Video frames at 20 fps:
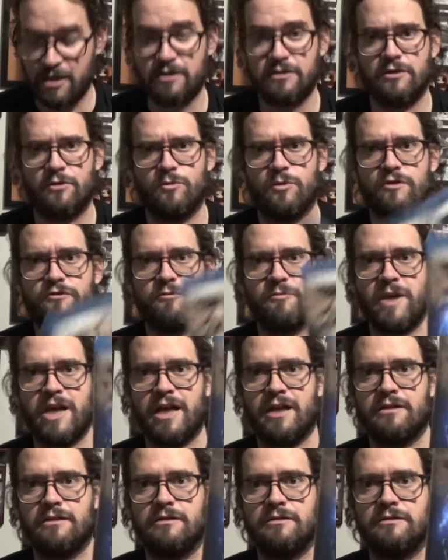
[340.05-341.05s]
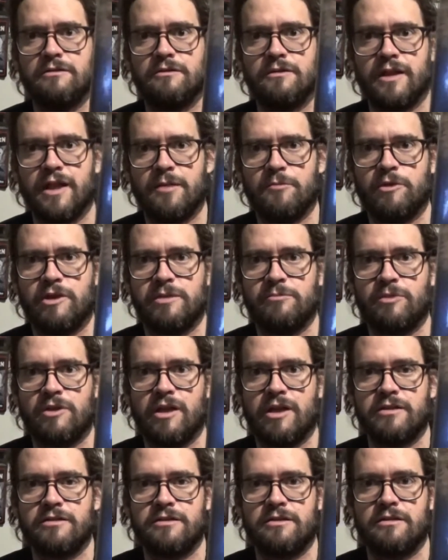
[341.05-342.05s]
The Wolfman, Emily
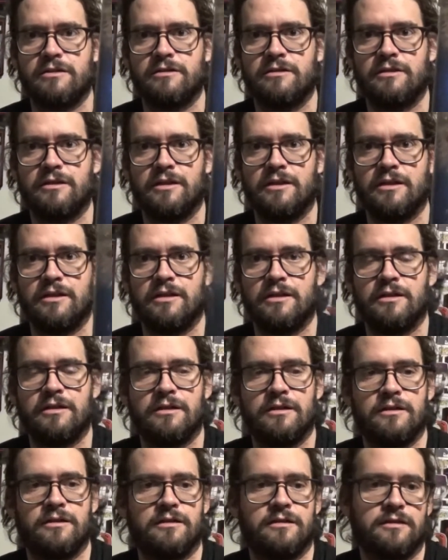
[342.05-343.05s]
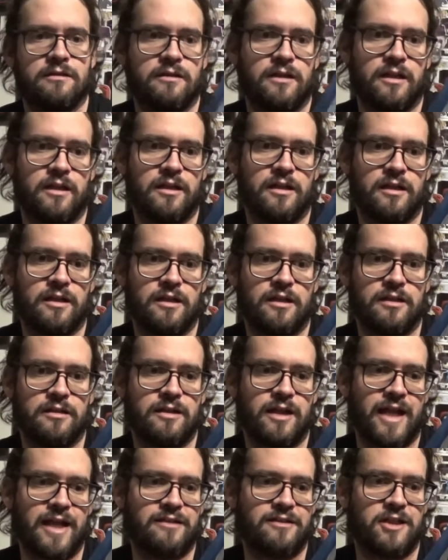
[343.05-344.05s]
Blunt, and
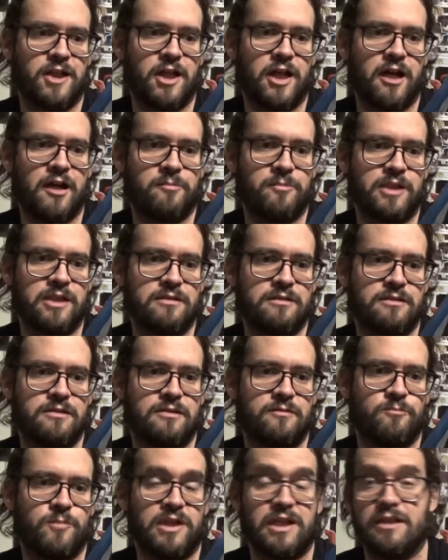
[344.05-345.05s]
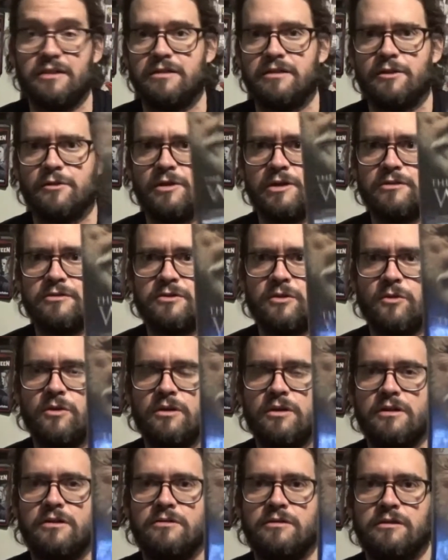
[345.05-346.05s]
Anthony Hopkins, Benicio del Toro.